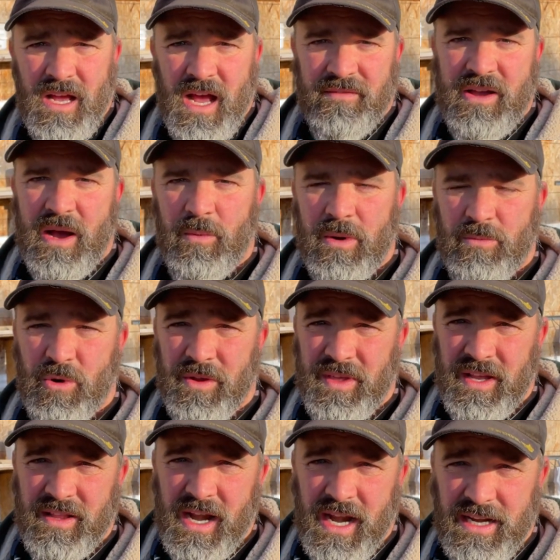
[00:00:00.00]
I've got one more
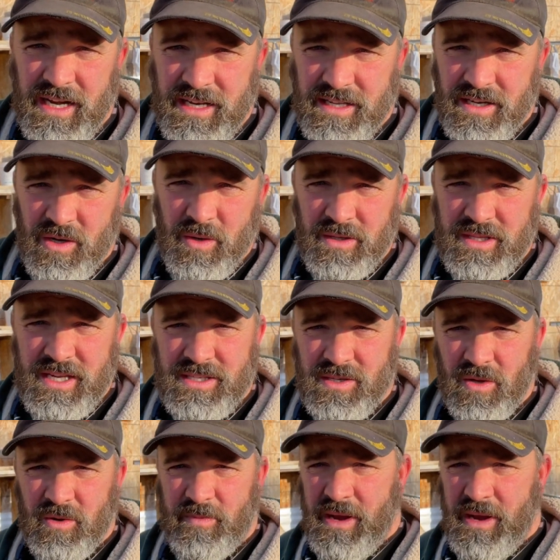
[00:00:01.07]
thing that I need to do with these solar